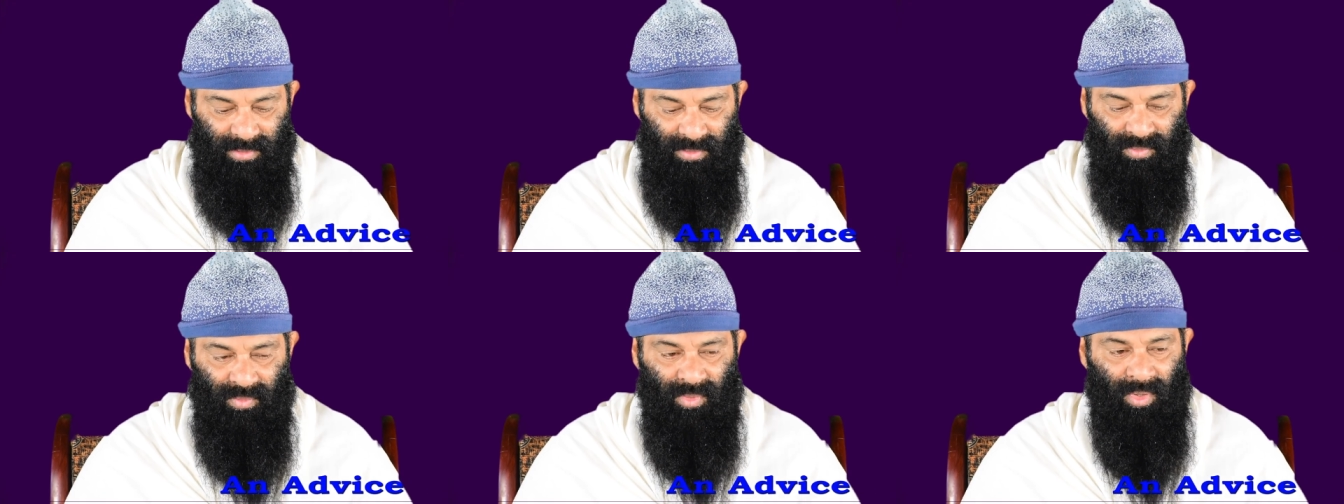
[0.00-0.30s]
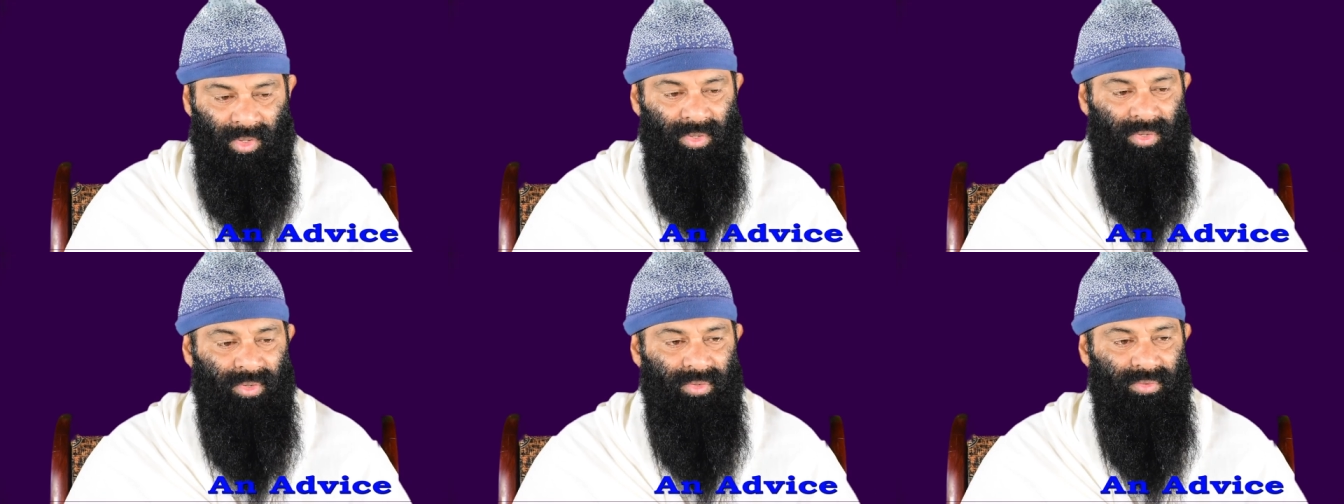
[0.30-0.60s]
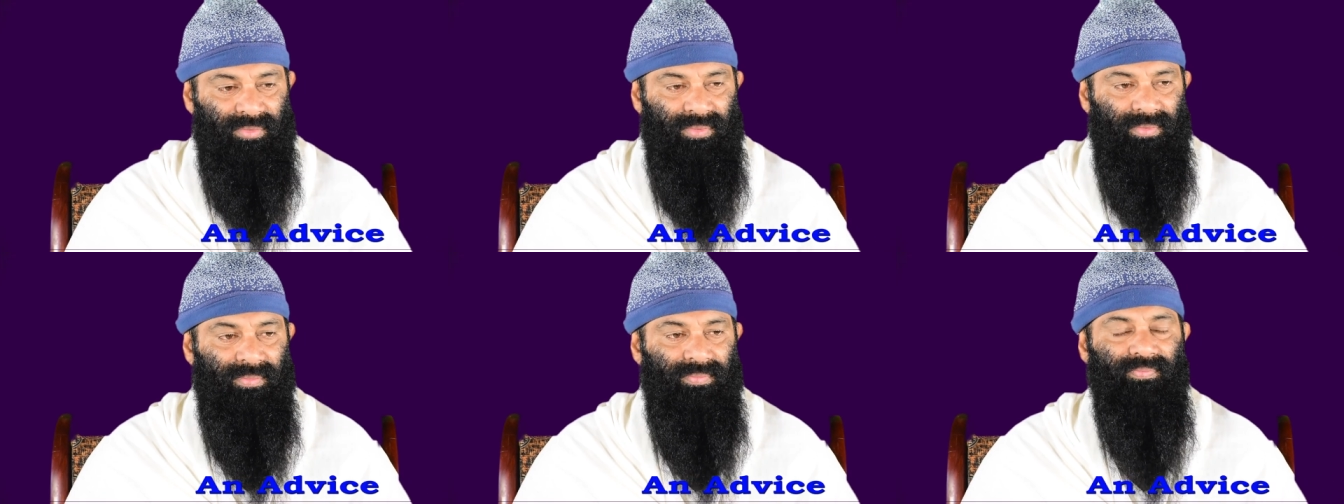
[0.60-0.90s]
What do
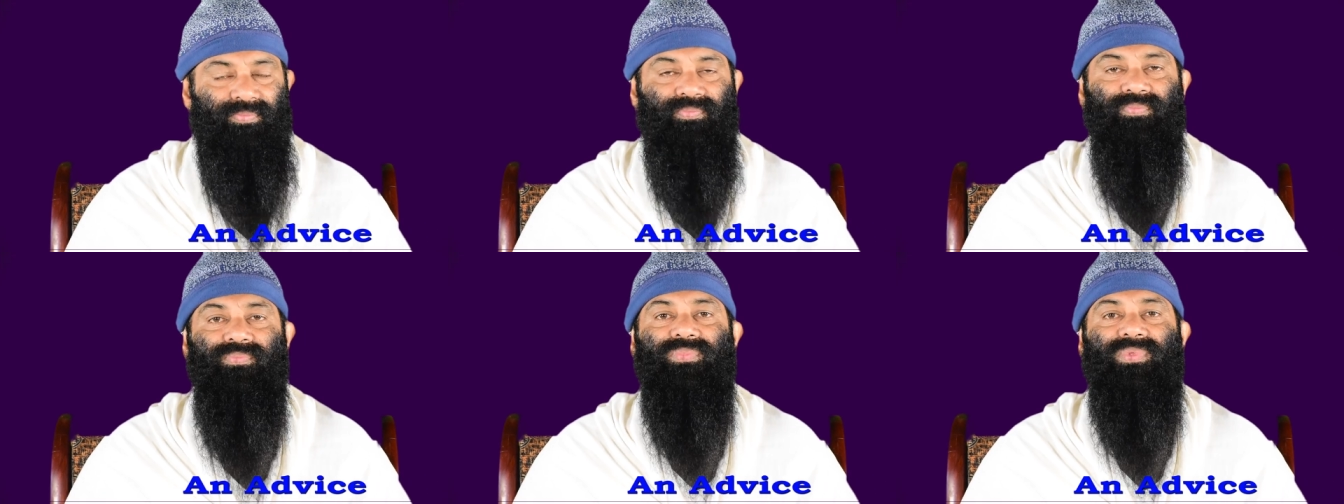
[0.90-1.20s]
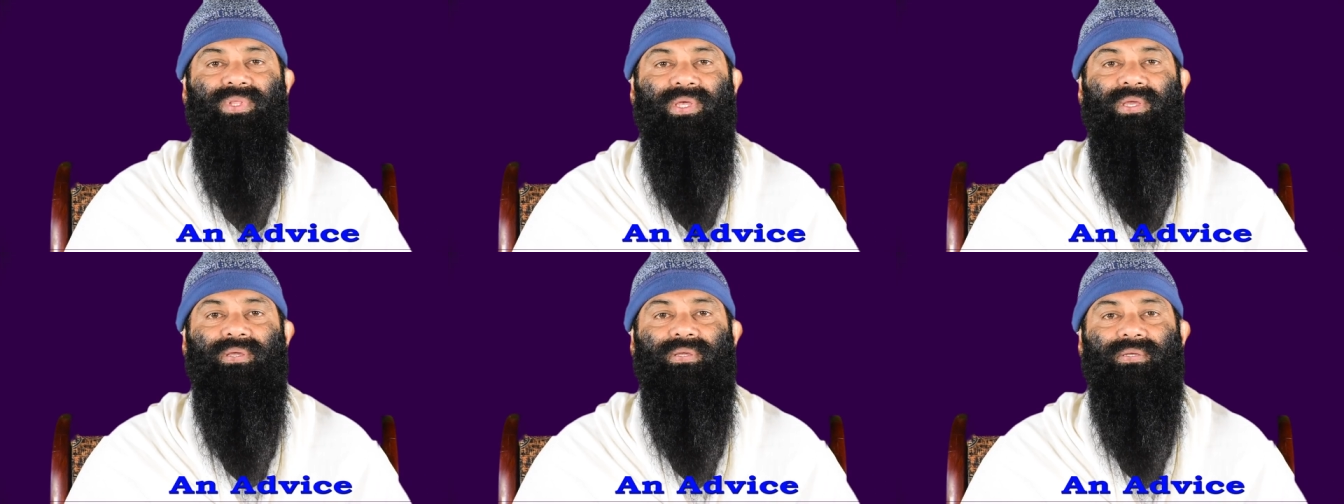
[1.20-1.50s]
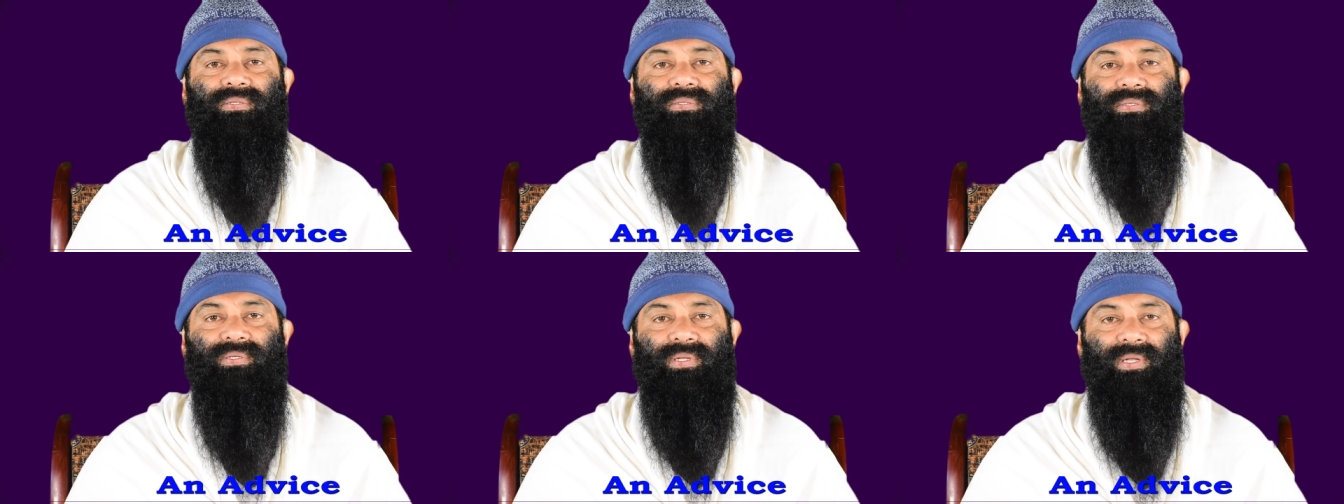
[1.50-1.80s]
you think?
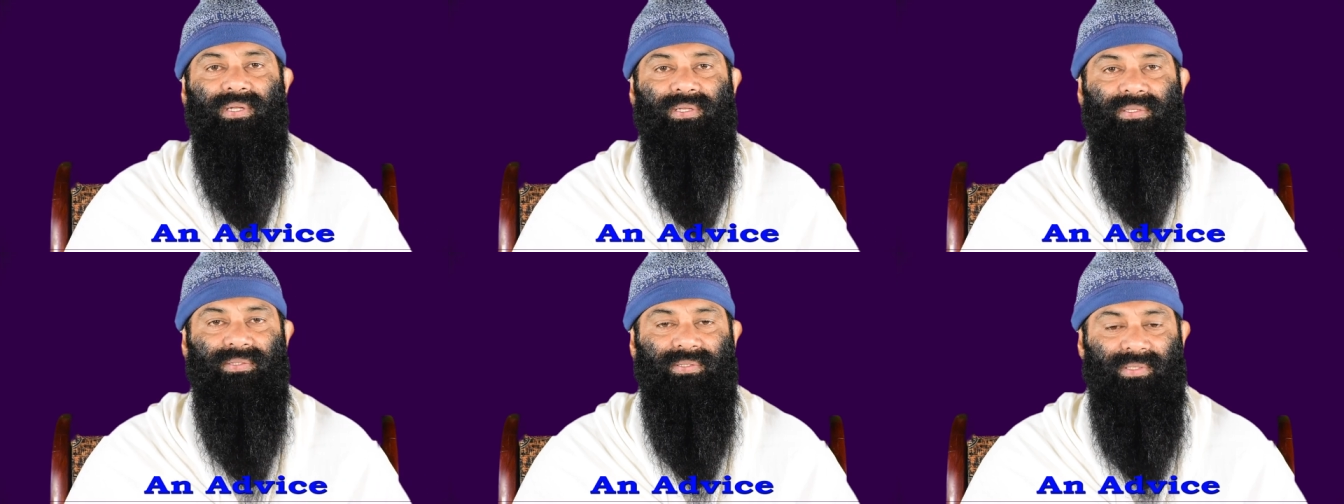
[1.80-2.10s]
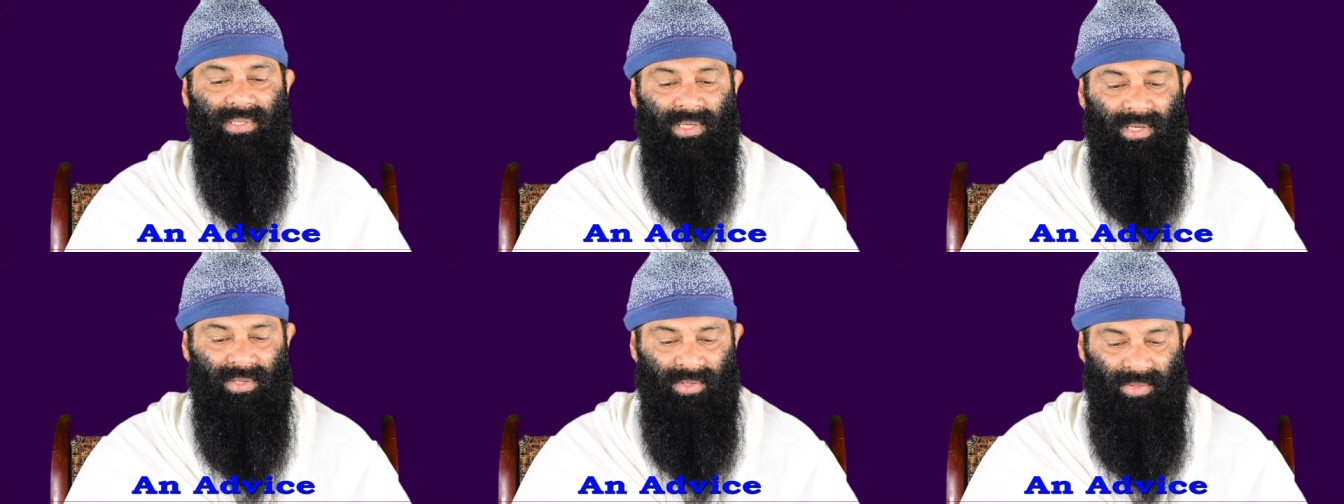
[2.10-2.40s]
Karnataka